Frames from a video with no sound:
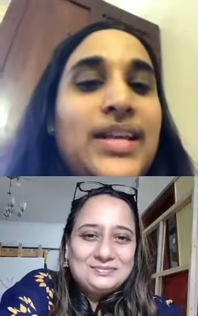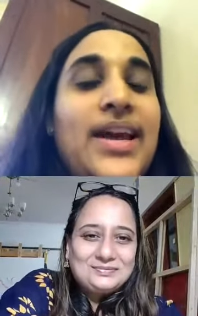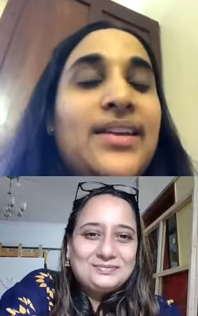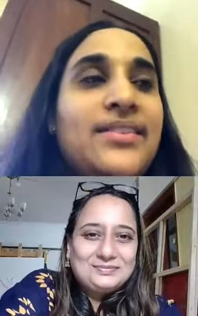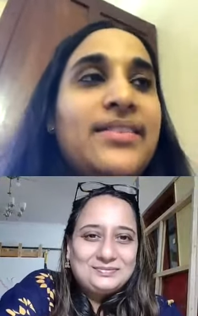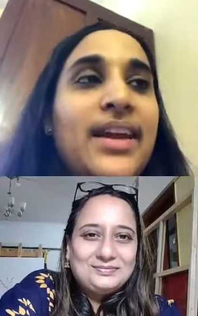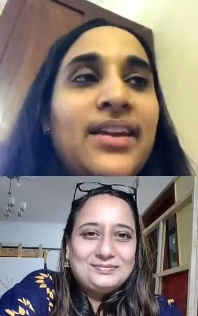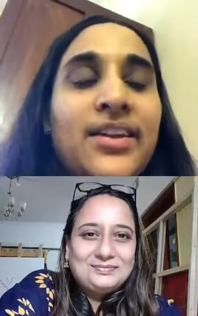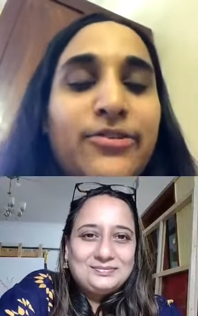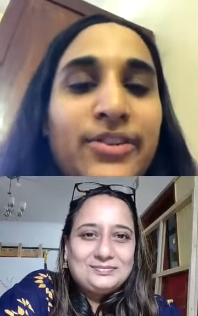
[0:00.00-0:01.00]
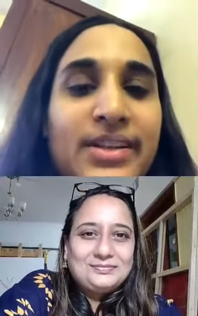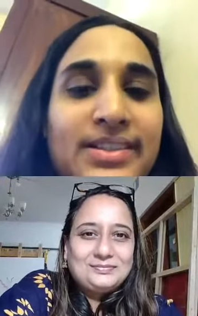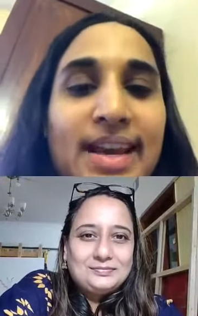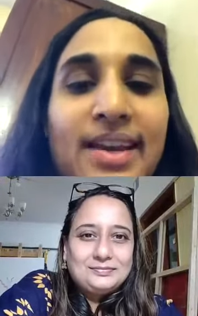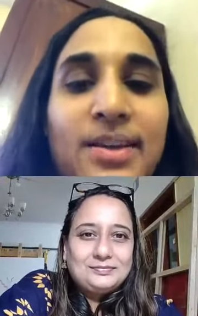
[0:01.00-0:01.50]
Speaker 1: and getting a
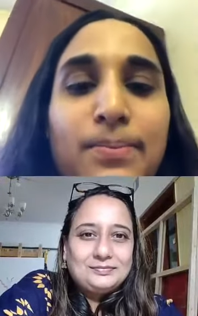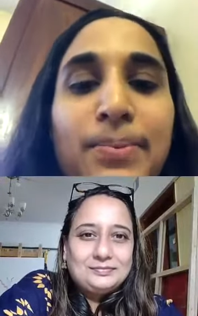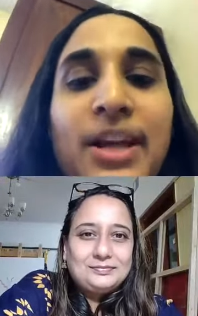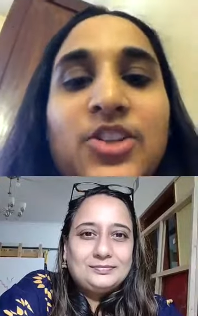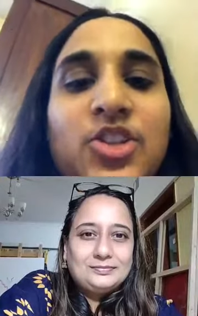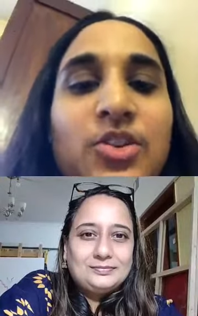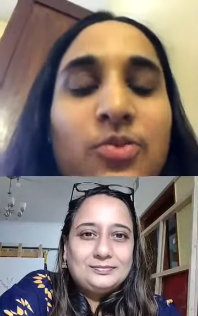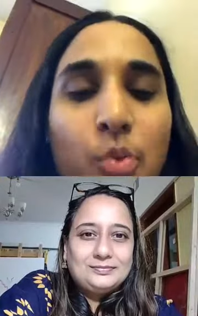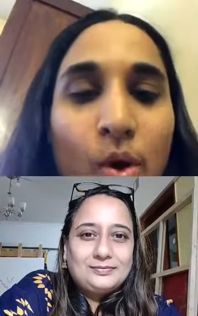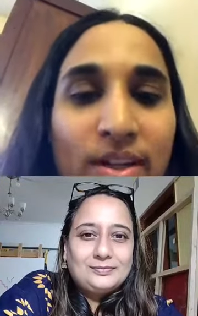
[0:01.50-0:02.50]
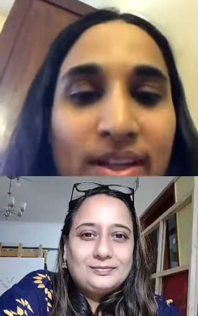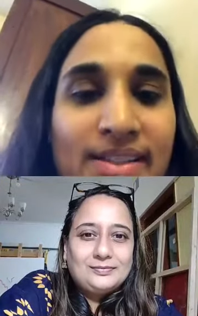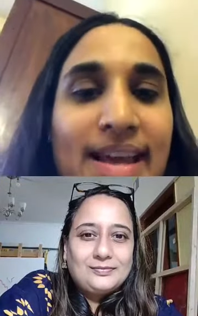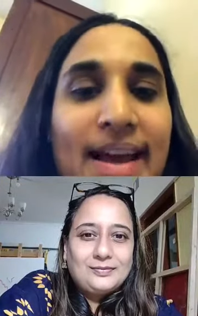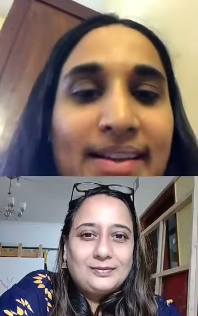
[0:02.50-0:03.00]
first-hand impression of what
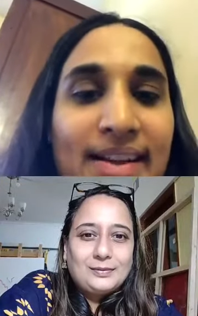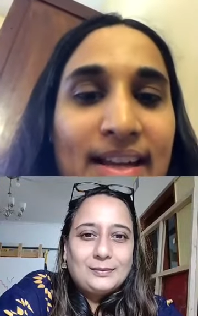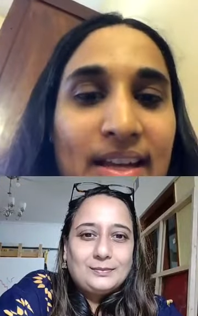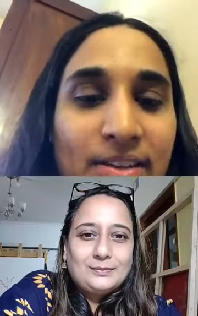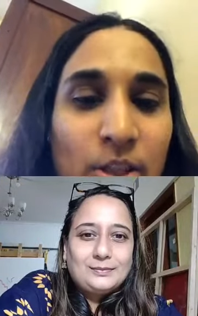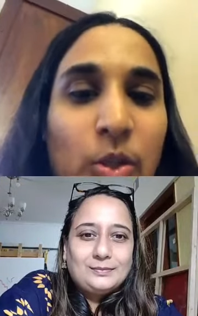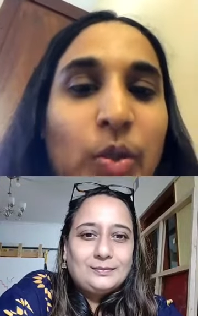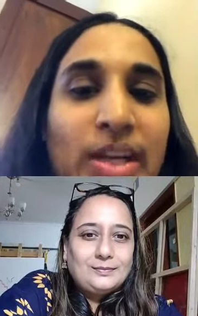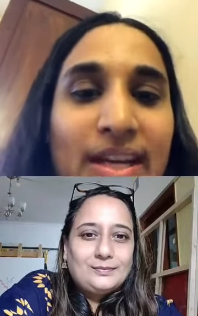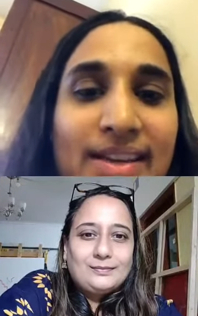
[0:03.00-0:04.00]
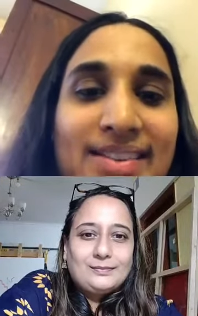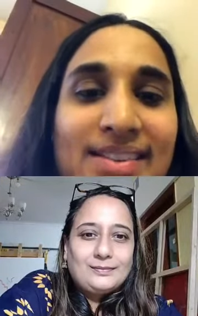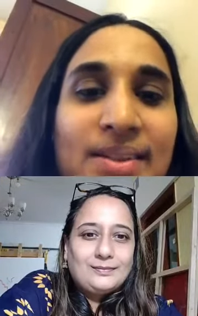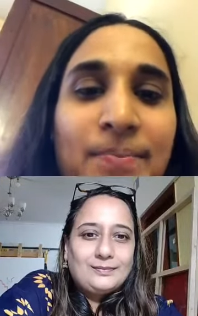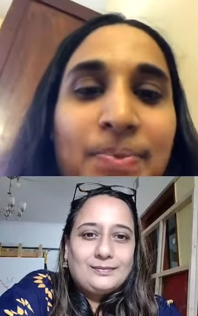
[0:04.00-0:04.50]
exactly a story is.
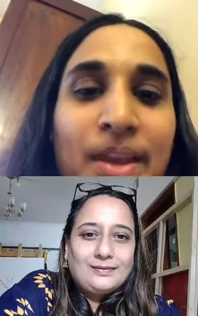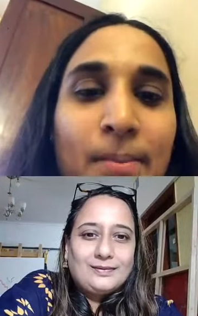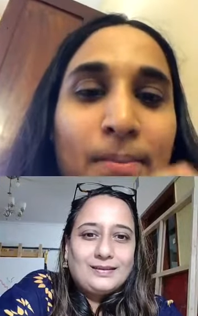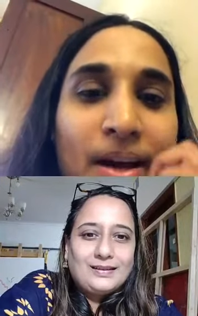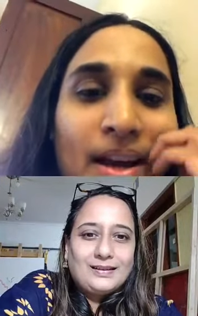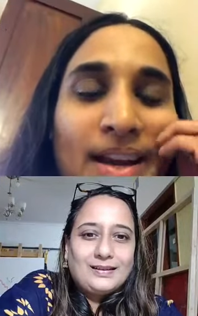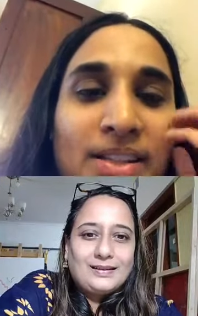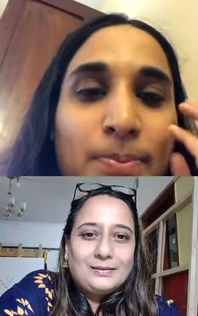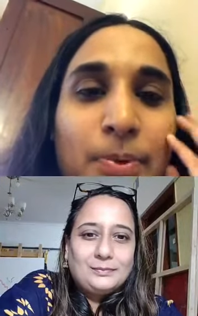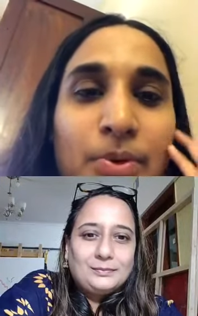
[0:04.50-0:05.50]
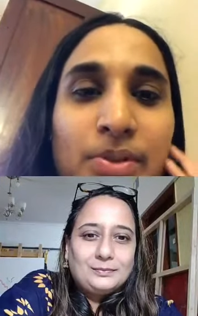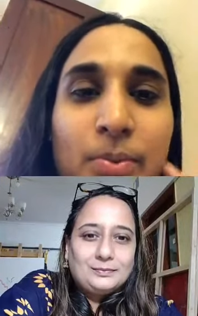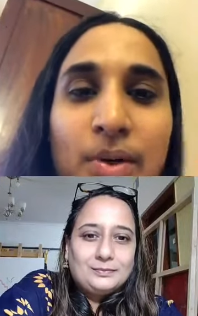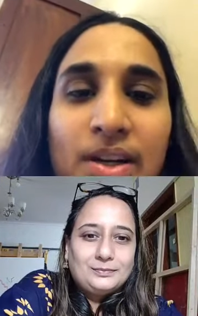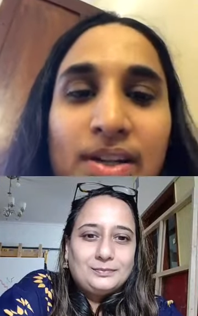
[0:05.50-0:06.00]
But I suppose the
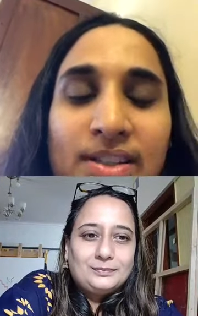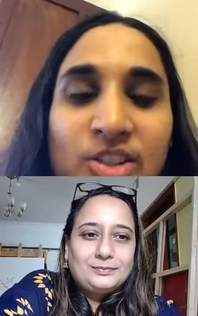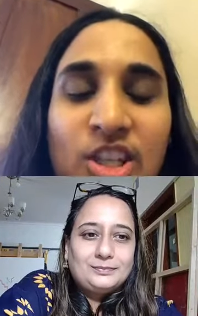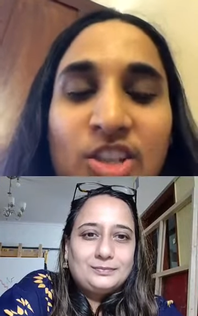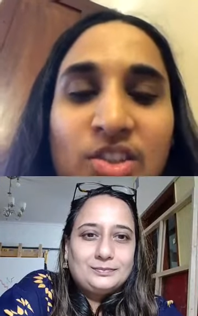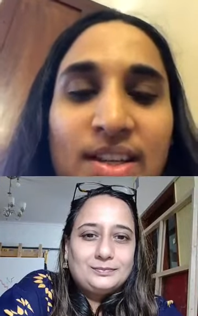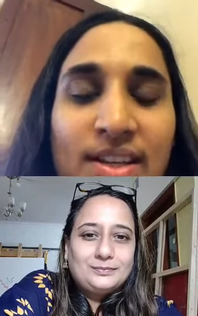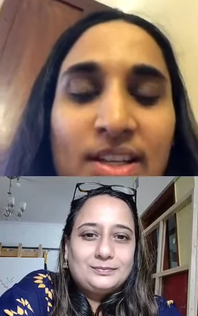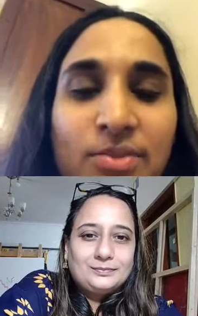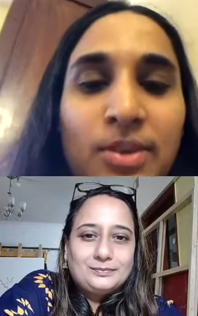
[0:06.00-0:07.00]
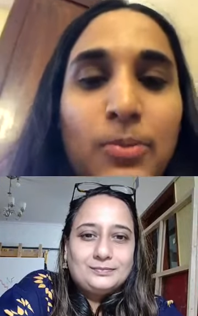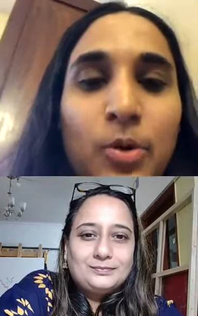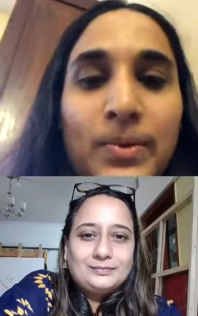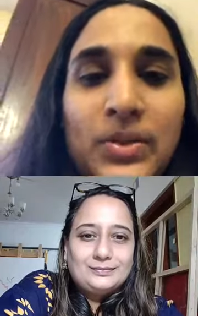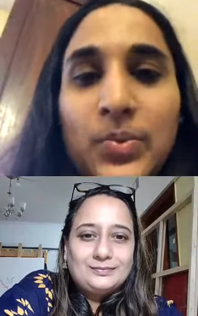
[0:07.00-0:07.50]
world has changed, and at least for the
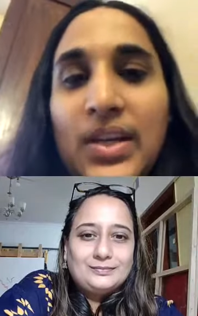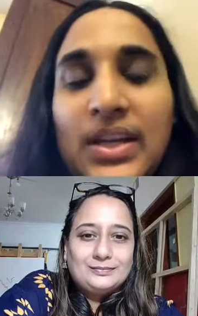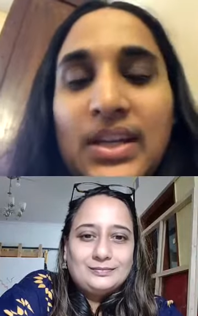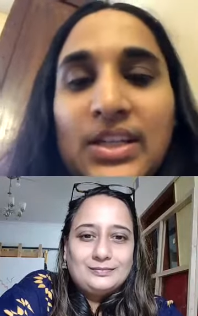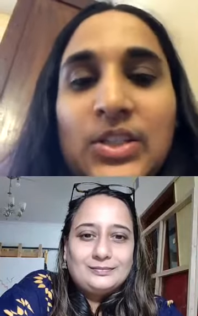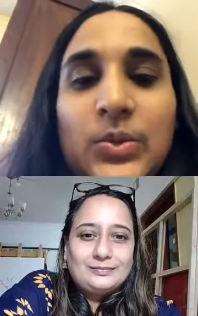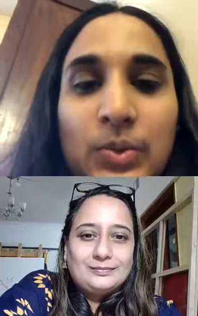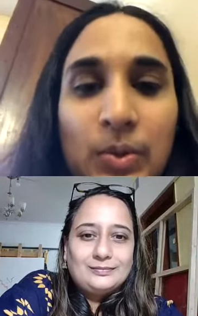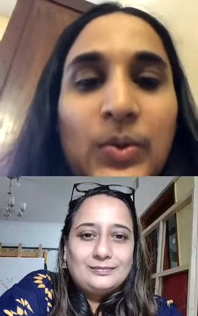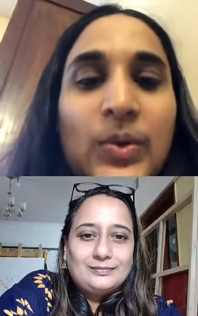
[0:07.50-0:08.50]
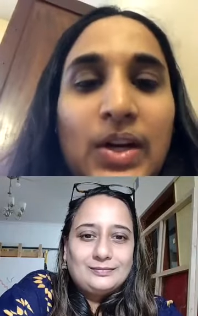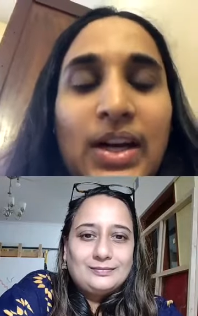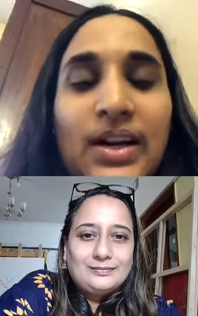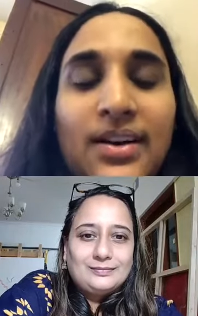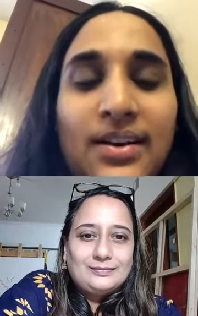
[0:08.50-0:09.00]
moment, we need to...
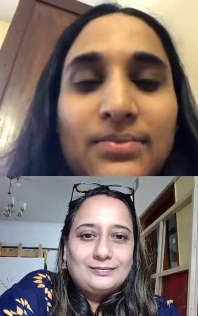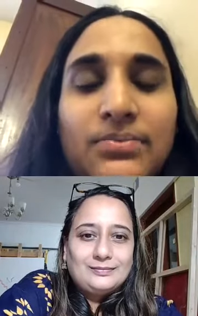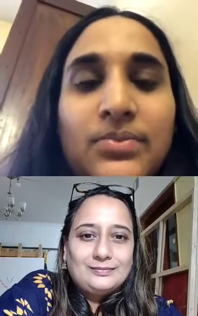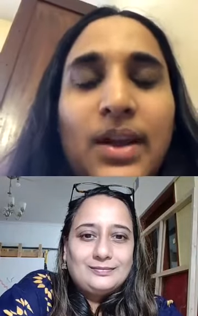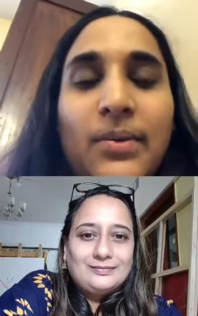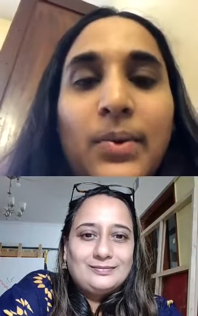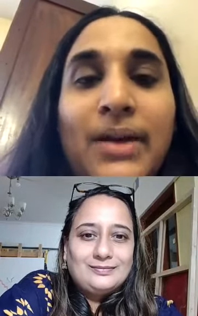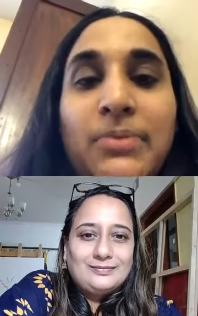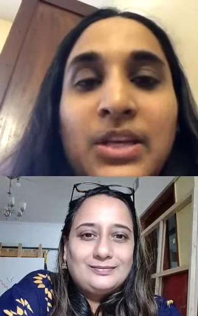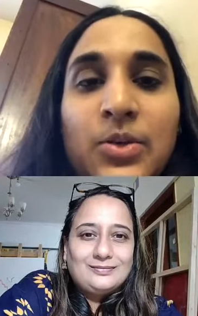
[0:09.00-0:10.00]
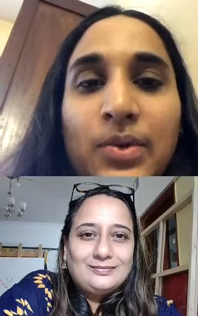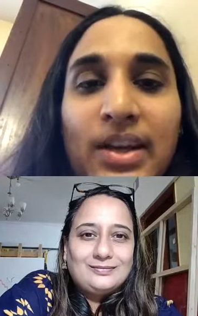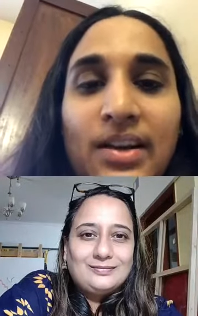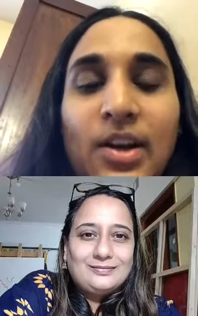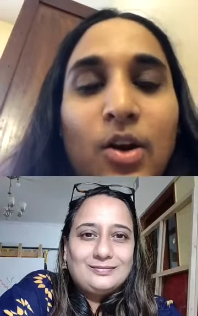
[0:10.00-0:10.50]
Um, I've been
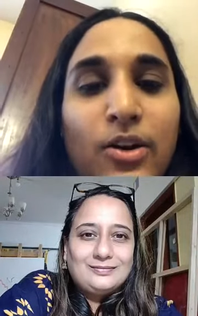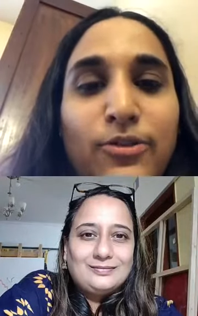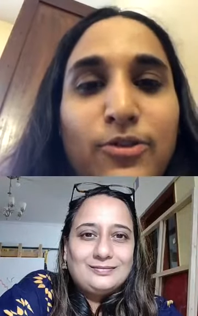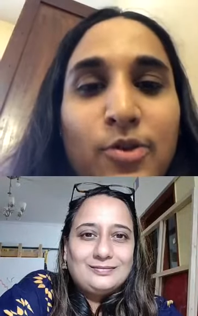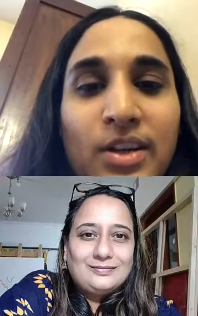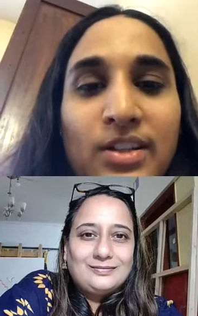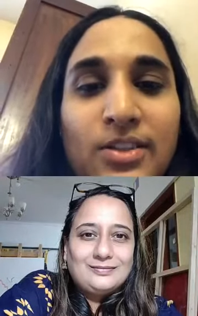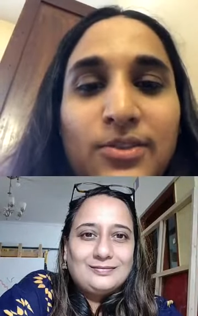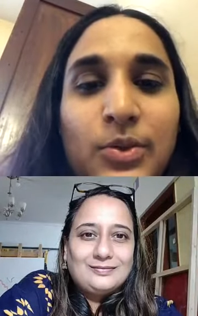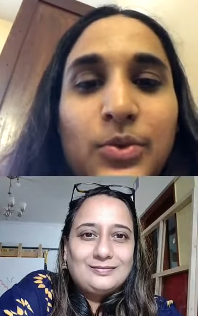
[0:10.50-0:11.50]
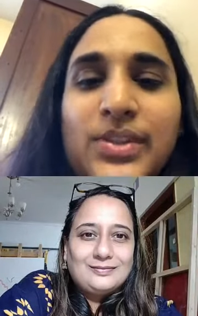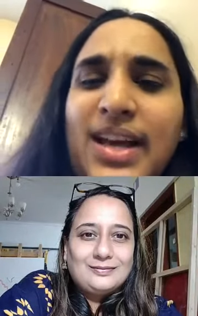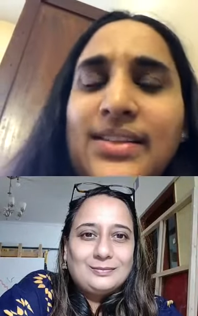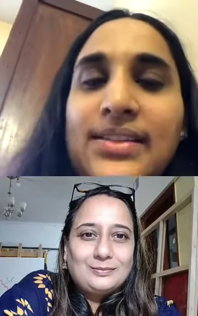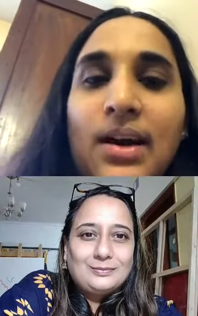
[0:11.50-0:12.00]
doing a lot of phone interviews
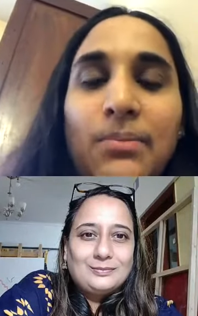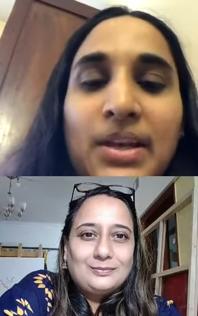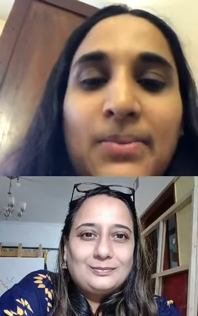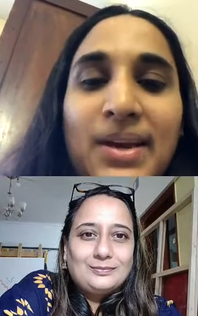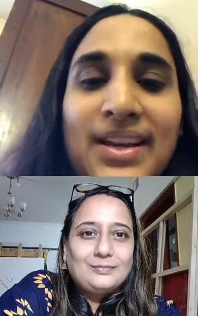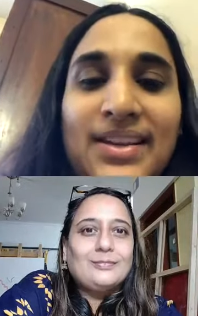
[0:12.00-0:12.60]
and some email